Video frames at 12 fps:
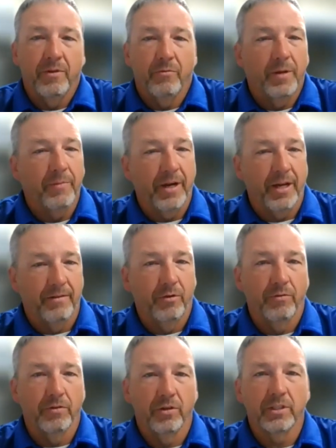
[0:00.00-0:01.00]
We might have
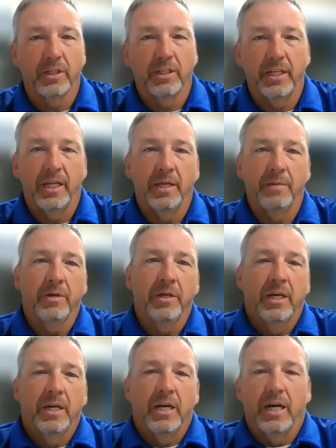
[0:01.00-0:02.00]
overlooked the team,
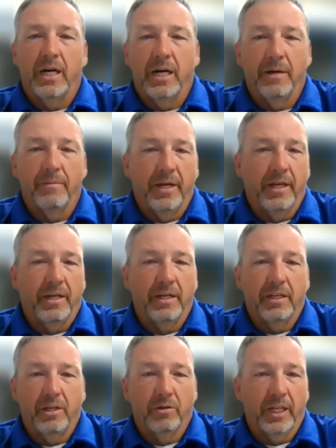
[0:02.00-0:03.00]

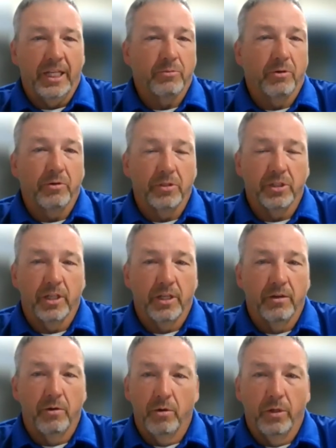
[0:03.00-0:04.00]
and you know Lanesboro
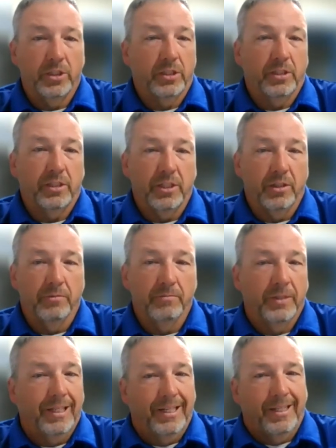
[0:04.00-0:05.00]
was you know
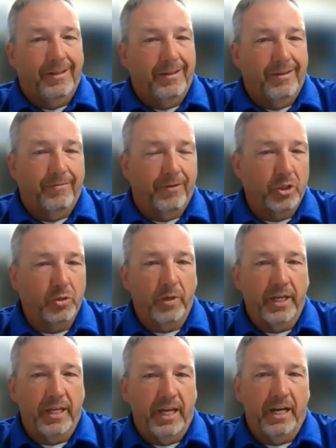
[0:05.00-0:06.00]
first
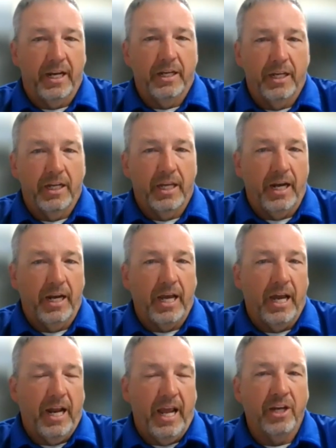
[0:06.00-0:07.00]
week kind of
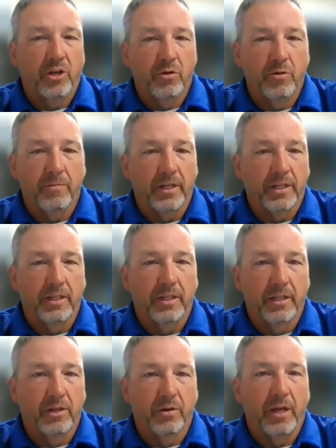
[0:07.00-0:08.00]
got handed to them, but
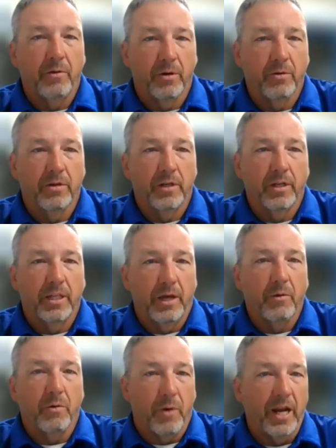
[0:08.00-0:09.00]
you know they were
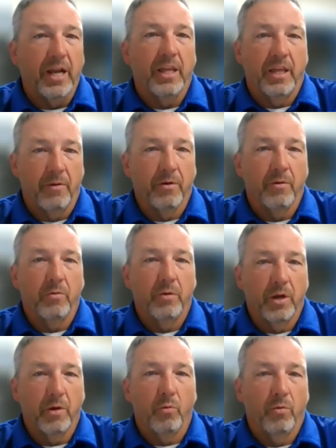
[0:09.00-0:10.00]
ready and they
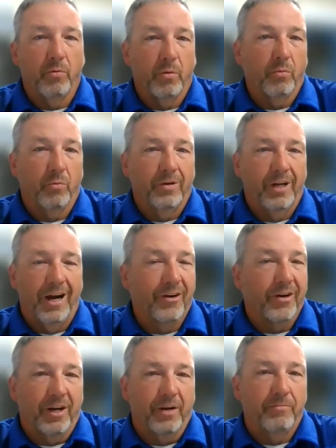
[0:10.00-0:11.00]
were
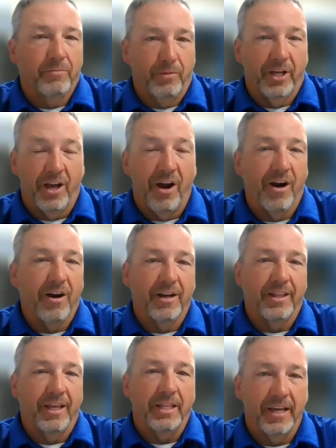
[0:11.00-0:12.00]
hungry to play hard,
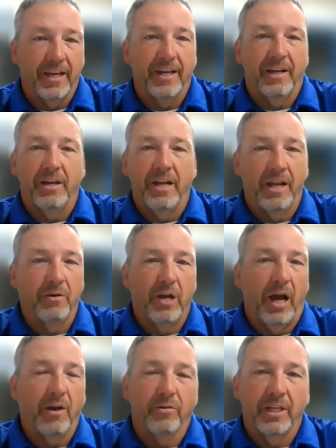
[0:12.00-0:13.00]
and they did, and
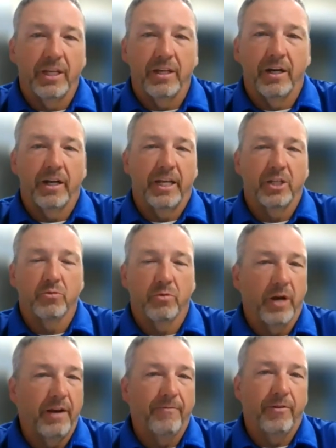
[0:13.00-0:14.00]
I don't think our kids were
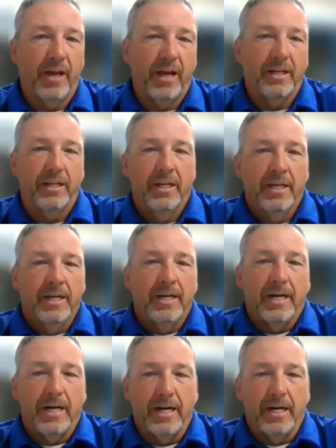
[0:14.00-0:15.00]
ready for that,
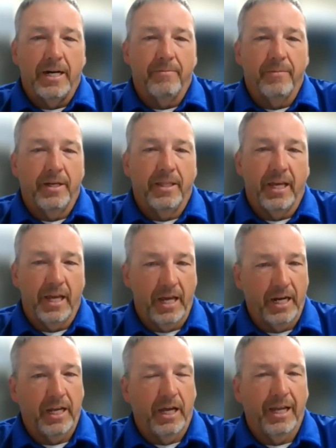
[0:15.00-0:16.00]
and they
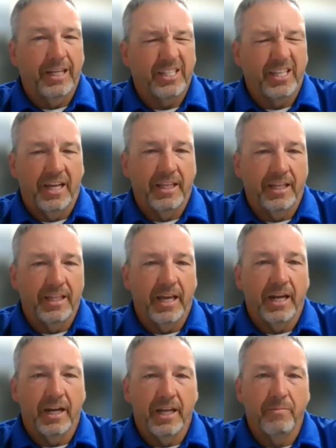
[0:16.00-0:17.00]
got
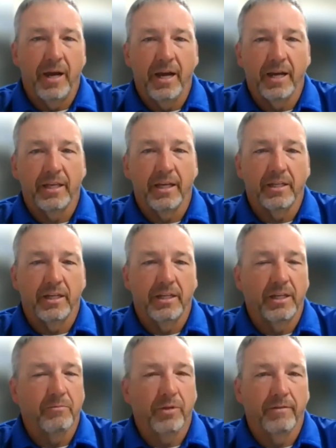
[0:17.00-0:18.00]
a kid back that
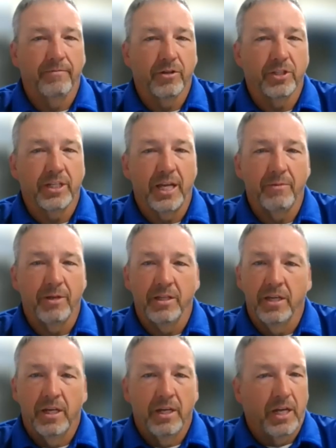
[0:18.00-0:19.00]
didn't play the first game, and
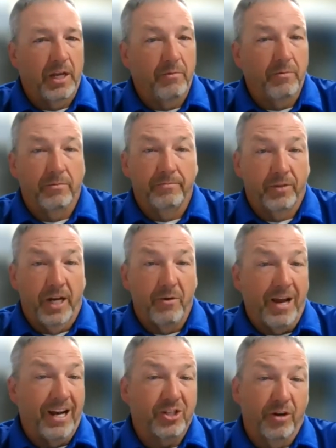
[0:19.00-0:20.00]
he
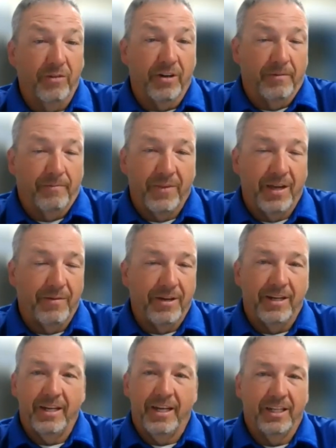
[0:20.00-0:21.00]
ran us over,
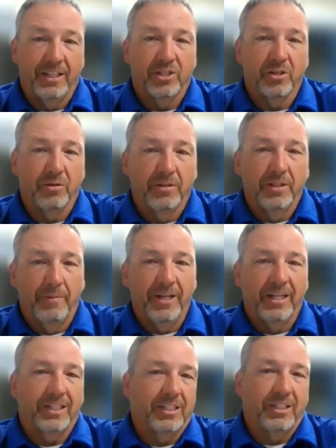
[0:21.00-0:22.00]
and so I
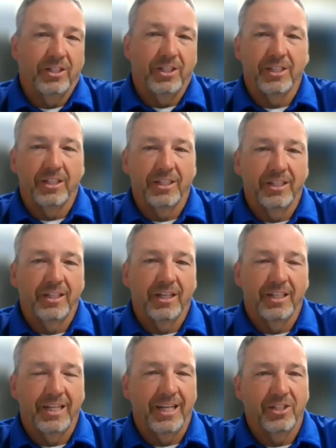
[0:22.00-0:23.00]
mean it's just
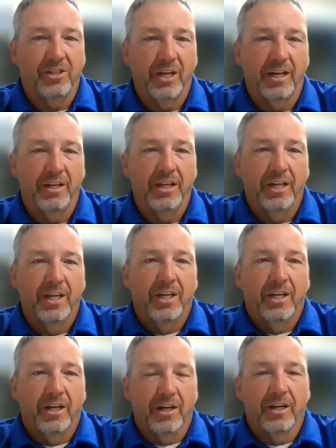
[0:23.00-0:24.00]
a test. You got it,
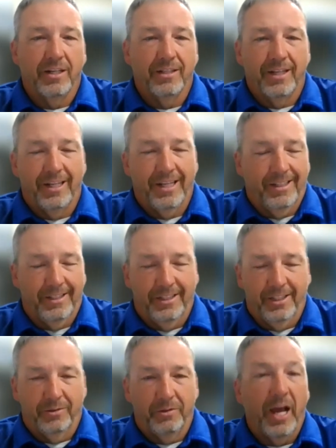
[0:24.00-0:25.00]
or
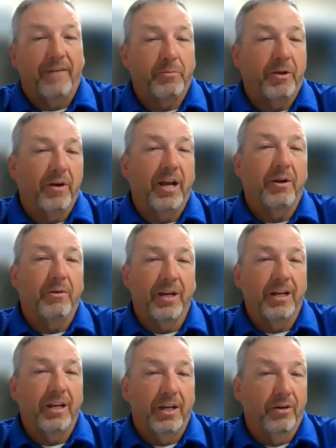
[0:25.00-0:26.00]
you know you have to be ready when
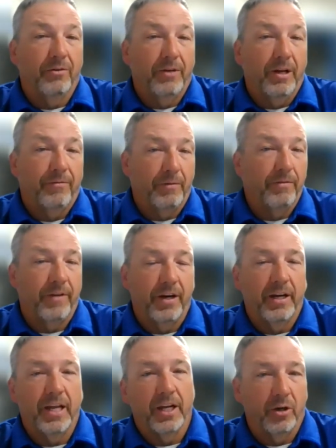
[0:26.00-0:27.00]
it, you know, from the
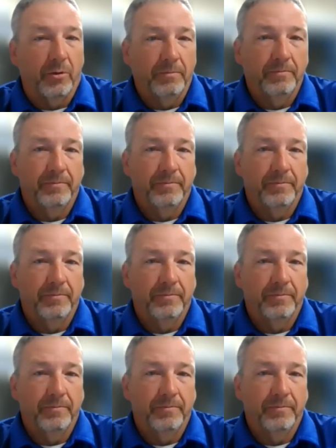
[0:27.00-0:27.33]
very get go.